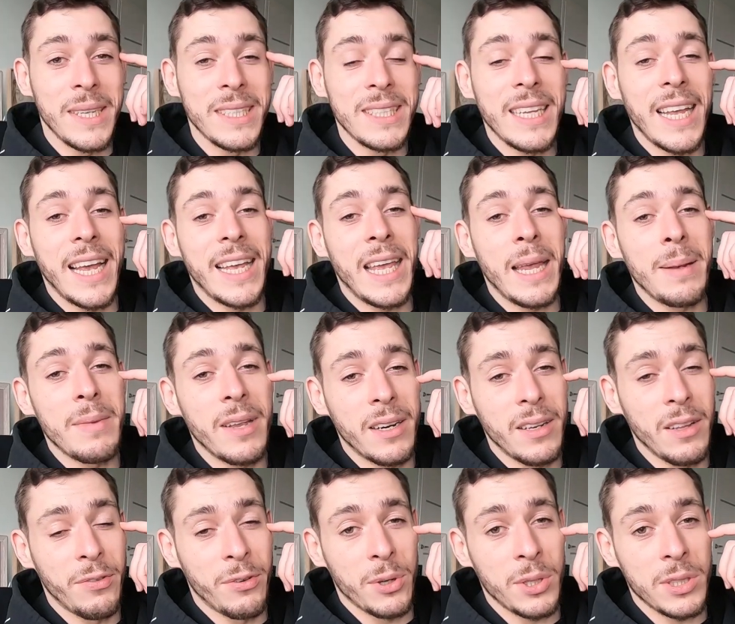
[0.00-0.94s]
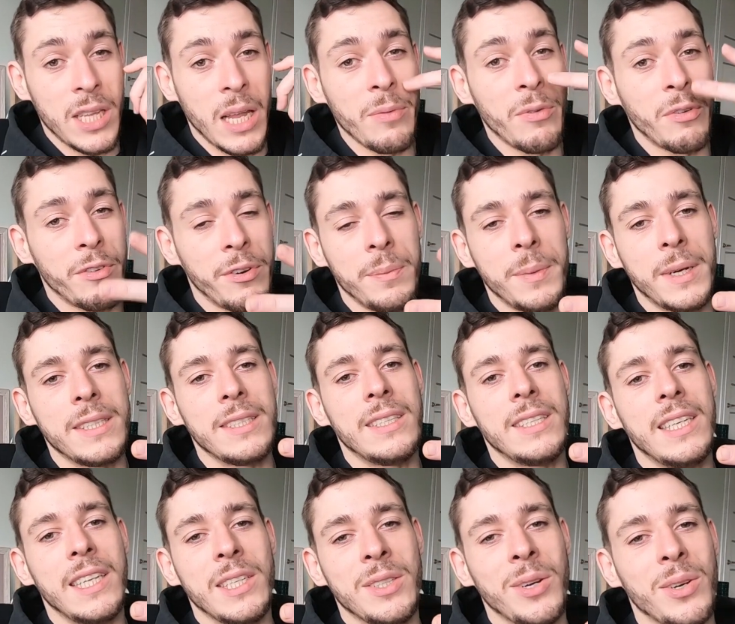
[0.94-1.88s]
basically, I came there the first time for three
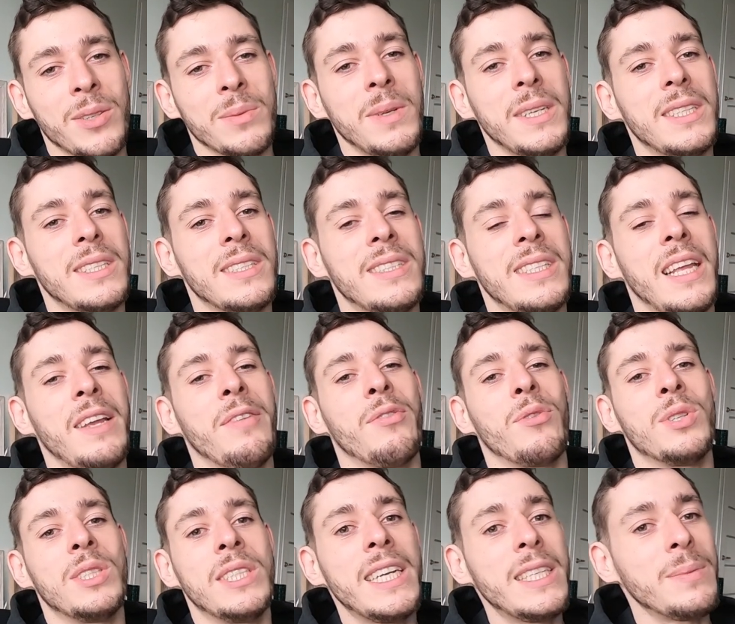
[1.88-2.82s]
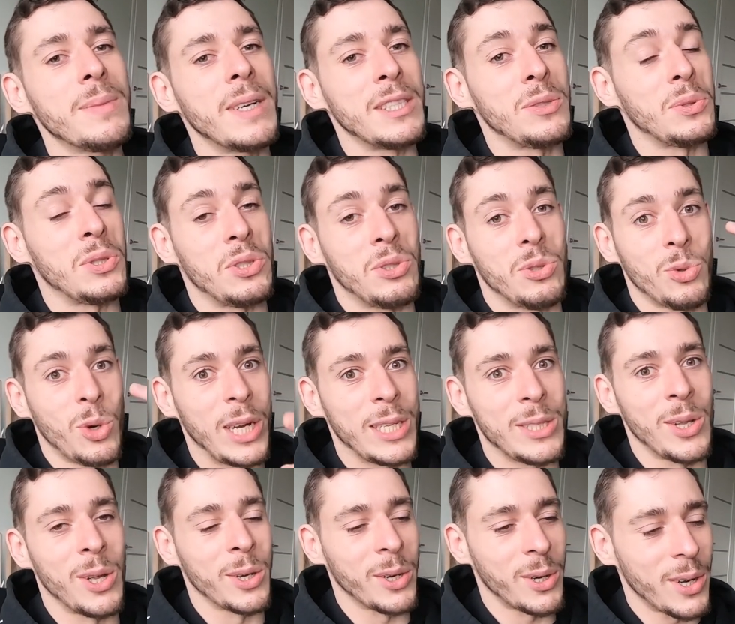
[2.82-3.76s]
months. He told me to stay for six months, which is
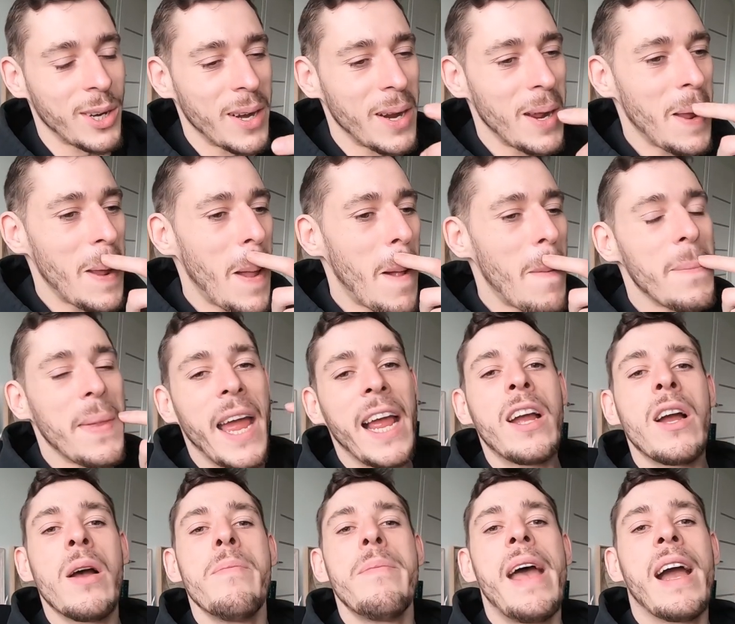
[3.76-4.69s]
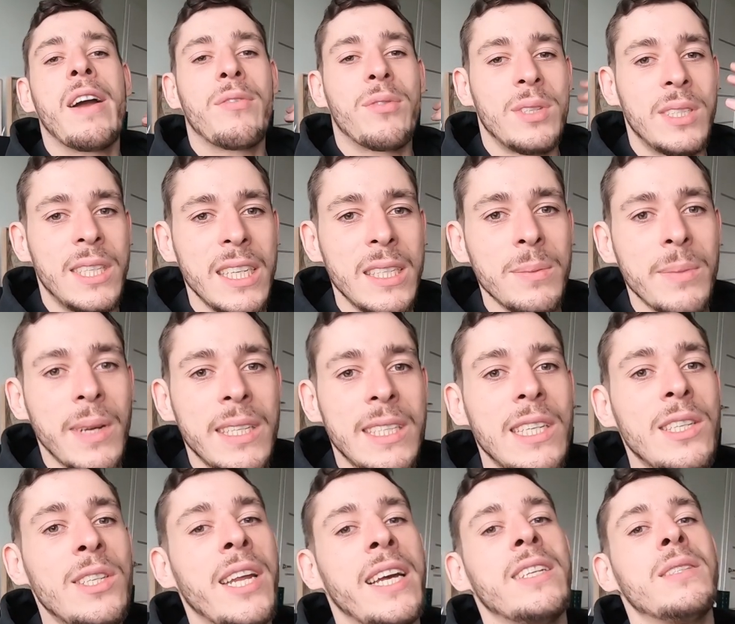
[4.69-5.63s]
twice longer. I come back for six
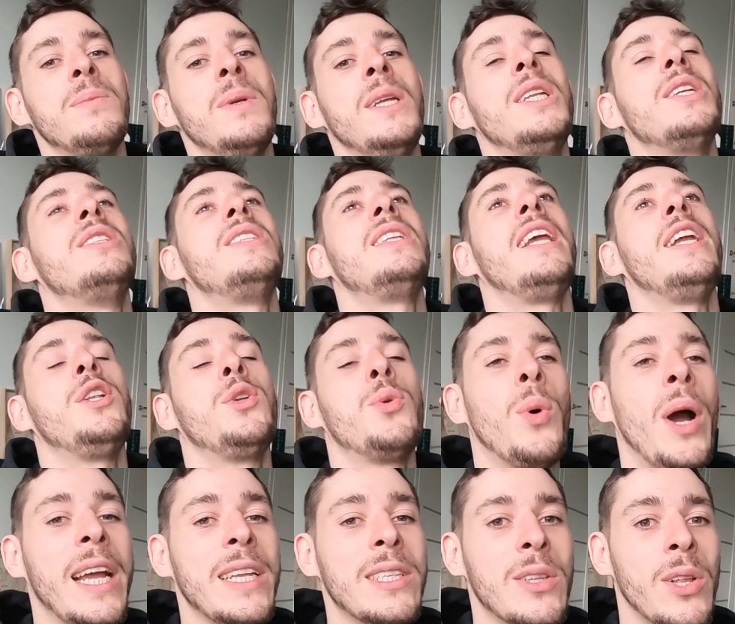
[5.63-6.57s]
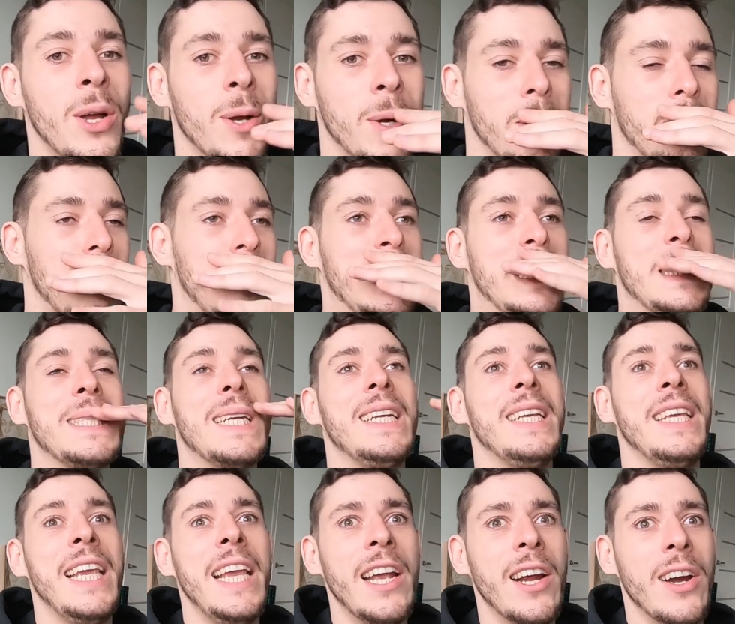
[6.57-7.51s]
months. He tells me to stay twice longer, which is
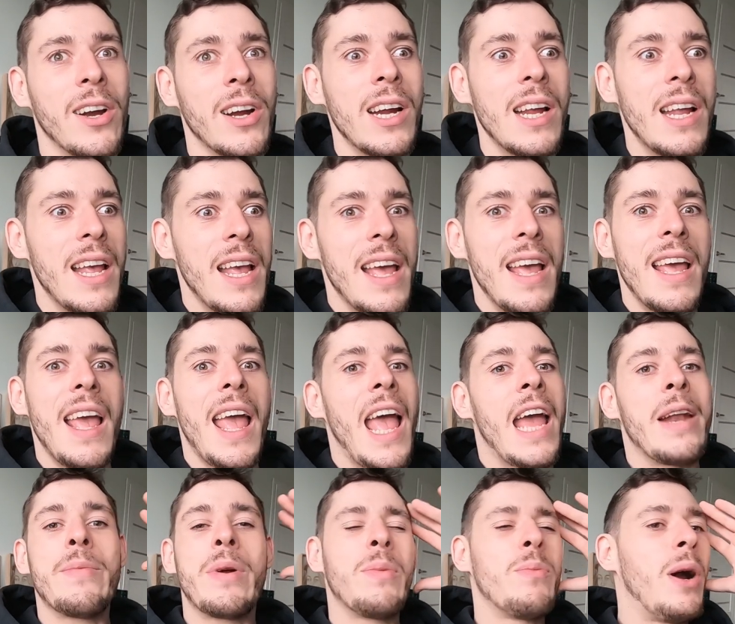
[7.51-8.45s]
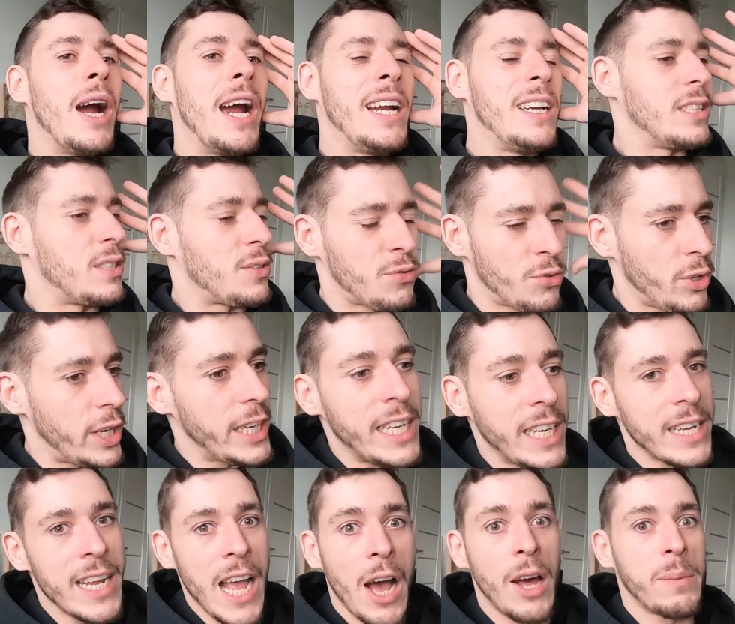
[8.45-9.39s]
a year. And my mind is
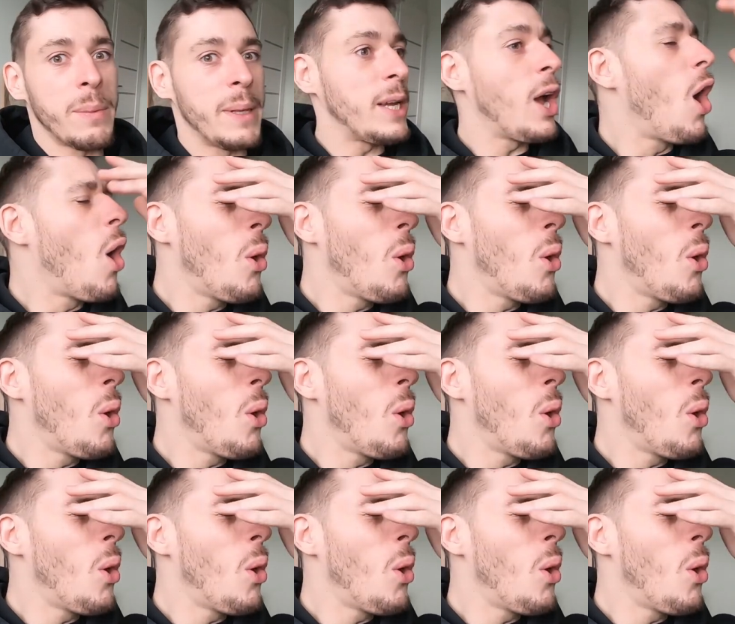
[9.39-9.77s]
freaking out. I'm like,